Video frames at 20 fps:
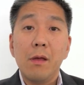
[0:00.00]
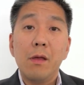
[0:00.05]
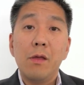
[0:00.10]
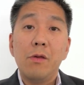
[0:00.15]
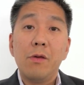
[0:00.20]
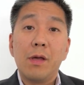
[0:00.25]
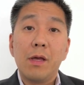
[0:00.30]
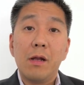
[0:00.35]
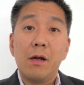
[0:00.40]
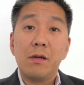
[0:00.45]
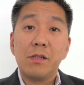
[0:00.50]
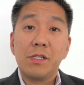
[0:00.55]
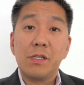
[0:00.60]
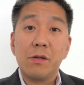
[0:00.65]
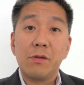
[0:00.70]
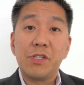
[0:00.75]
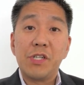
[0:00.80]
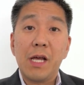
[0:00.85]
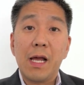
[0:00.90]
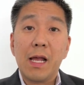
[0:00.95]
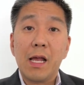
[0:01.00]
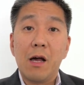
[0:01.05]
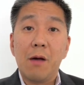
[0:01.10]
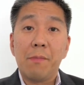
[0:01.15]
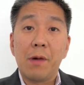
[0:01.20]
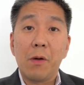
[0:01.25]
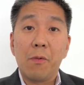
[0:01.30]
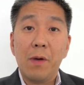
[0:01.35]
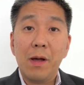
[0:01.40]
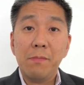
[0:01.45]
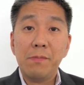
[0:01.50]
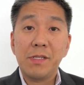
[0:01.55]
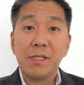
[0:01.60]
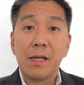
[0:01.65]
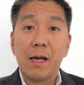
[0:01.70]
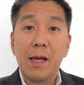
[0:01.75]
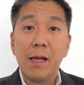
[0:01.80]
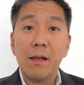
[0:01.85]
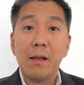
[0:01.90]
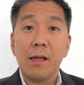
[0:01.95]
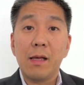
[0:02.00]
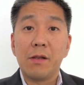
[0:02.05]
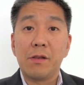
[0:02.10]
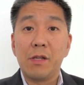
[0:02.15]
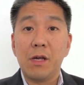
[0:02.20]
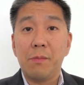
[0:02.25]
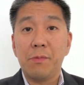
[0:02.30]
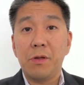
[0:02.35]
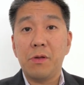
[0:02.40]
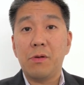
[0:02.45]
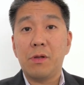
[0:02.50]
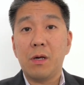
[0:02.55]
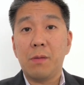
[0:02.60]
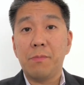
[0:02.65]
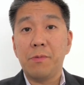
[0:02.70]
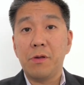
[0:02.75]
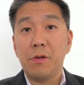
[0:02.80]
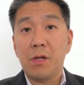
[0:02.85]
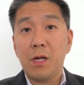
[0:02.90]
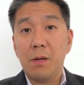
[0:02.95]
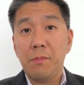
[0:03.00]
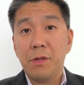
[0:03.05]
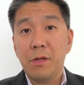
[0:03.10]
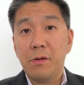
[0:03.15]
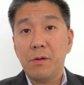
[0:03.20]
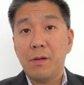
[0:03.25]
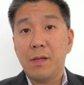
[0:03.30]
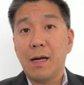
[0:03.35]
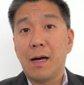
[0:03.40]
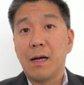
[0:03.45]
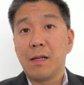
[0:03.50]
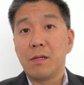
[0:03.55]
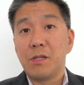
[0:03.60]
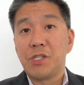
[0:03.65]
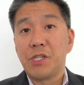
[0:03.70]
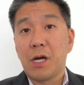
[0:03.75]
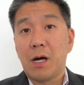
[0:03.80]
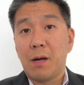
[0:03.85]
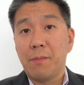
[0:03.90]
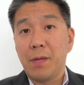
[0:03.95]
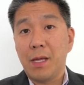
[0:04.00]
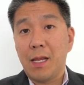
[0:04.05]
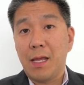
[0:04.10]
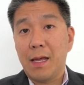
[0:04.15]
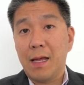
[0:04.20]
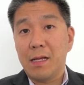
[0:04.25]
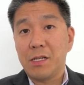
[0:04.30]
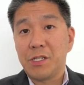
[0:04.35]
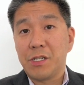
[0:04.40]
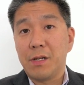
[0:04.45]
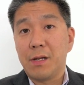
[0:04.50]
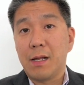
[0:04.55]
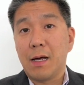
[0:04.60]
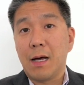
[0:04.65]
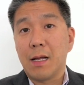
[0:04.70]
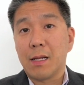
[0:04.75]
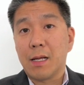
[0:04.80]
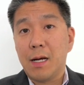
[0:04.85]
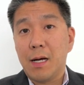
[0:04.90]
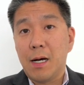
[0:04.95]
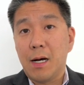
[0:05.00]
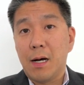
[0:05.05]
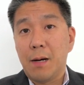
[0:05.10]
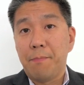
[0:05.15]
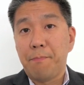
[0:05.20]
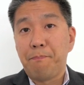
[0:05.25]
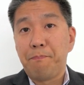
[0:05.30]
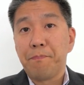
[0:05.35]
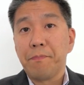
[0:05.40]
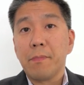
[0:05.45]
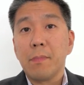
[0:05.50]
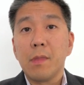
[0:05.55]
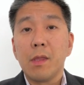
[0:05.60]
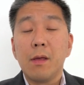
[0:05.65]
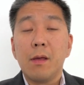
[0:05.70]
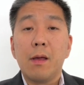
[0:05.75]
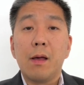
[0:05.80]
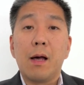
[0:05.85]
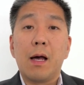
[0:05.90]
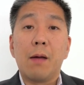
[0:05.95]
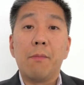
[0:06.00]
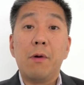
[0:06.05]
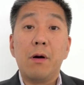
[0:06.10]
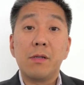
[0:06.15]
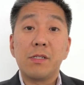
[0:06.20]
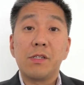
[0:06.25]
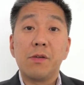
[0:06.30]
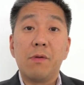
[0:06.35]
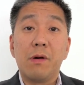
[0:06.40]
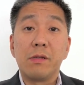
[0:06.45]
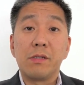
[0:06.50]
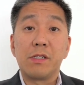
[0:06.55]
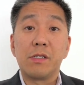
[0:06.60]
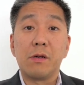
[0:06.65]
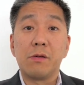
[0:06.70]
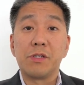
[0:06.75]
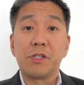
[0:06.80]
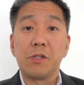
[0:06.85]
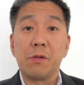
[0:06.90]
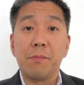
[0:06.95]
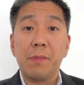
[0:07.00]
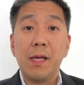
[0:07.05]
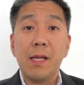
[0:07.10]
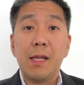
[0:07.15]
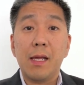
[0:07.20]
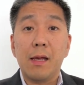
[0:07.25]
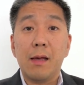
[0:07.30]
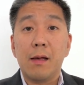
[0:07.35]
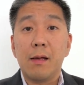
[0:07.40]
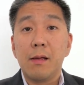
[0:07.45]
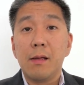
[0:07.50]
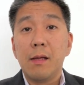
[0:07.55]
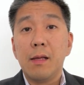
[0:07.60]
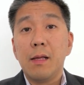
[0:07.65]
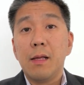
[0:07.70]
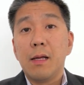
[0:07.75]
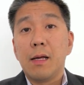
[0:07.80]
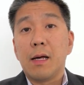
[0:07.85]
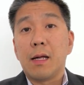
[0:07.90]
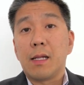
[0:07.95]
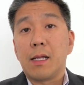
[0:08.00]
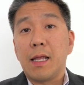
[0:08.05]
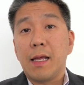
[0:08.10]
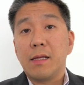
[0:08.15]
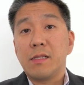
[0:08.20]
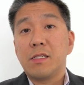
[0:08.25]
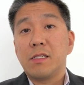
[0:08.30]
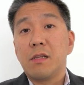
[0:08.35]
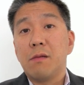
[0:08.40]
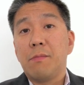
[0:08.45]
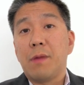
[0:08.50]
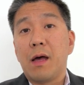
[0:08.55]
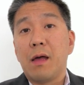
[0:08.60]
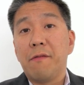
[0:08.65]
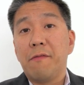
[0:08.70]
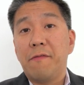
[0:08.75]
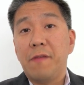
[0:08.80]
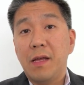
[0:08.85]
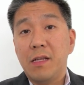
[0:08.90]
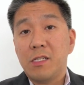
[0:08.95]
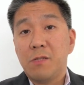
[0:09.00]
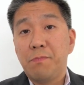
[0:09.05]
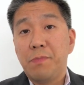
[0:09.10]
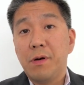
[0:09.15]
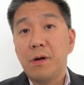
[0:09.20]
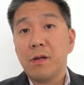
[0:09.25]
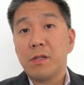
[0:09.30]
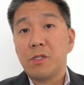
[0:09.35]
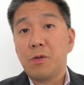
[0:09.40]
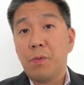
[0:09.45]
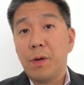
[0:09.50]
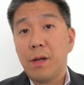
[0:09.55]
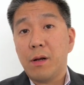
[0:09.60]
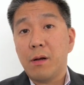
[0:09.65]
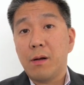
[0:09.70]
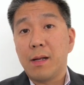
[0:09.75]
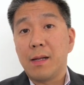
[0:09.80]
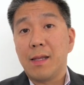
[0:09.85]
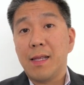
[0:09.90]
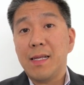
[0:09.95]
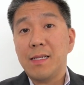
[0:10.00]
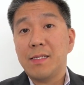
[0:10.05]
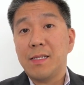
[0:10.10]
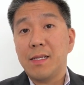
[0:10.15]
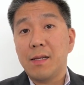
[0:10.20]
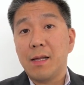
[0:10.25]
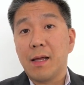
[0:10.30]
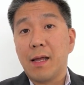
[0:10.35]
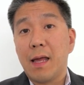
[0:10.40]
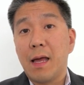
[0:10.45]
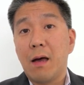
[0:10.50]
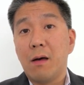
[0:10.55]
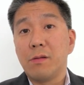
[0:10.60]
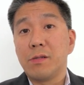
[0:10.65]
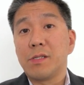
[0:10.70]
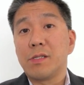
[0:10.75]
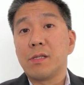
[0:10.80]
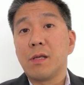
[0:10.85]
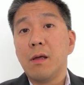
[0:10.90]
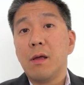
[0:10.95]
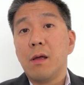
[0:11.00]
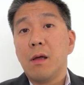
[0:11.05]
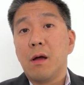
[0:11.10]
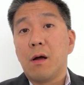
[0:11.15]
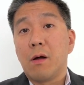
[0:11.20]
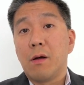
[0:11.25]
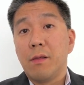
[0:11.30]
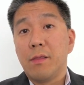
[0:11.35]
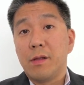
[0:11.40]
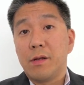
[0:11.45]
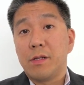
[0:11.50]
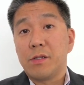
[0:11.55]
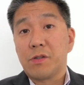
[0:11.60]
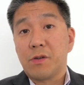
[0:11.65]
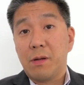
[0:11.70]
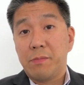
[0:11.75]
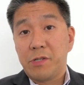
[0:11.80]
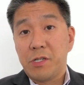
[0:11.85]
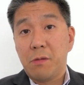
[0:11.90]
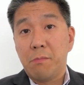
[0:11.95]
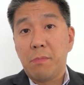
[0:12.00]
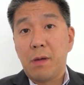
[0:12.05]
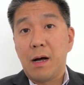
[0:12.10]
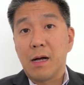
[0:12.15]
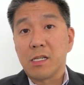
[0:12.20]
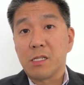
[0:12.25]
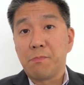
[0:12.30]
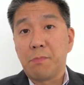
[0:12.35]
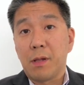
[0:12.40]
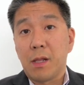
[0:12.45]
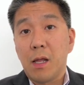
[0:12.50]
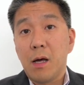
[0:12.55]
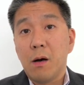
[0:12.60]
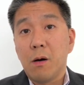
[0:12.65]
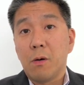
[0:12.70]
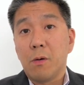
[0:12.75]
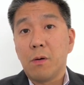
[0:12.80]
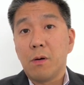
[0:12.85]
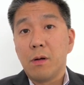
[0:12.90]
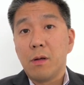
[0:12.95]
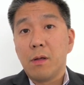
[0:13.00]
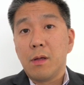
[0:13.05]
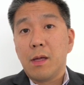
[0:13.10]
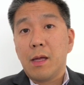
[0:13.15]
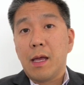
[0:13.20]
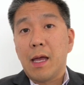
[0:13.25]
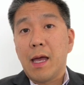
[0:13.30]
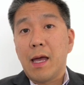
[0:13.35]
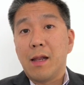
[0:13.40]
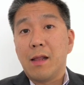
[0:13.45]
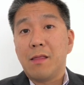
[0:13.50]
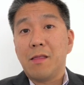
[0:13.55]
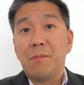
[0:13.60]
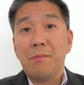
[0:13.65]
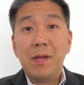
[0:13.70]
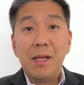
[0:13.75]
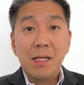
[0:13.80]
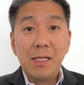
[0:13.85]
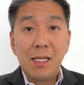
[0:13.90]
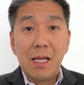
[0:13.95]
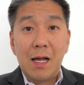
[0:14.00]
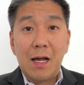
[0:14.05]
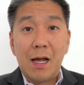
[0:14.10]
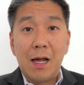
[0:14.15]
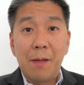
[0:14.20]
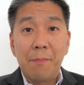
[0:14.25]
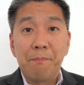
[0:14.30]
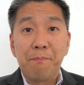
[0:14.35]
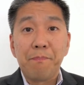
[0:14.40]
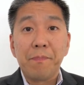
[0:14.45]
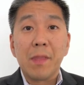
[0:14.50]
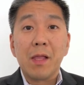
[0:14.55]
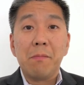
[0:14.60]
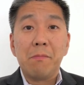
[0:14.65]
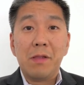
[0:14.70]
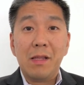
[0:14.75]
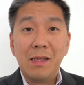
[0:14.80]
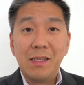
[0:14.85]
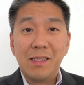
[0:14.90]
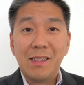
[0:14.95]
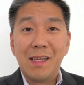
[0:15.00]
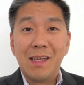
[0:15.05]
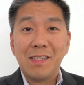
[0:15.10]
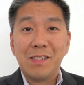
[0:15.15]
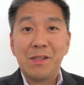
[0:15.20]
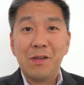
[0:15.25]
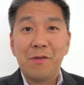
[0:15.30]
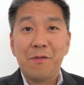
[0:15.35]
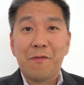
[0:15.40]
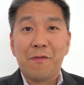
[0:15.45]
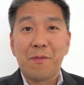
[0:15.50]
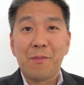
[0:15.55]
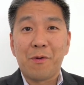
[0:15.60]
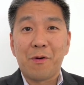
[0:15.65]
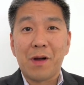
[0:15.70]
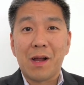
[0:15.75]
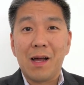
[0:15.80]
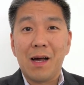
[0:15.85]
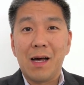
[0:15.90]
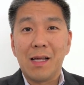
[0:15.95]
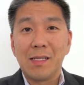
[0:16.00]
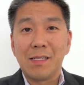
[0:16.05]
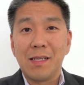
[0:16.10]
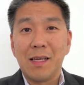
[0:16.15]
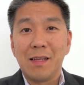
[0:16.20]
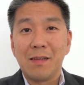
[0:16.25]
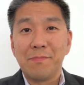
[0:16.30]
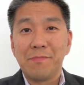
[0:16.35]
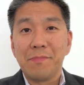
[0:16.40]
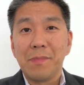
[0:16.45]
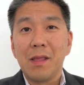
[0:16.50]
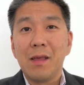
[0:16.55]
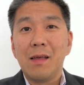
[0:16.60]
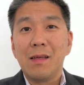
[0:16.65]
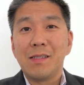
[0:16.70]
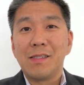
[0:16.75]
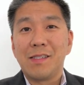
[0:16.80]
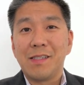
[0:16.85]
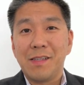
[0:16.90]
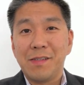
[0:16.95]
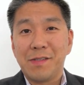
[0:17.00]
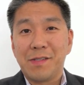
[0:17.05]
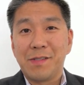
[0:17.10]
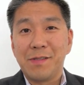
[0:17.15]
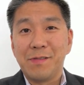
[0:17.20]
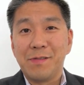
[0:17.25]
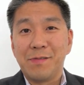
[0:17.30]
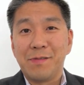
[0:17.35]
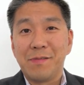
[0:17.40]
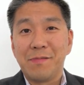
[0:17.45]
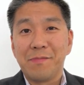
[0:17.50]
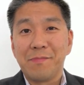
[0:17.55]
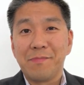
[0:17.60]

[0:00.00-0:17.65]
You can also check out my website at www.chamediation.com. I'm also on social media. Links to my Facebook, Twitter, and LinkedIn accounts are in the description box below. And in the meantime, please stay tuned for more content. See you soon.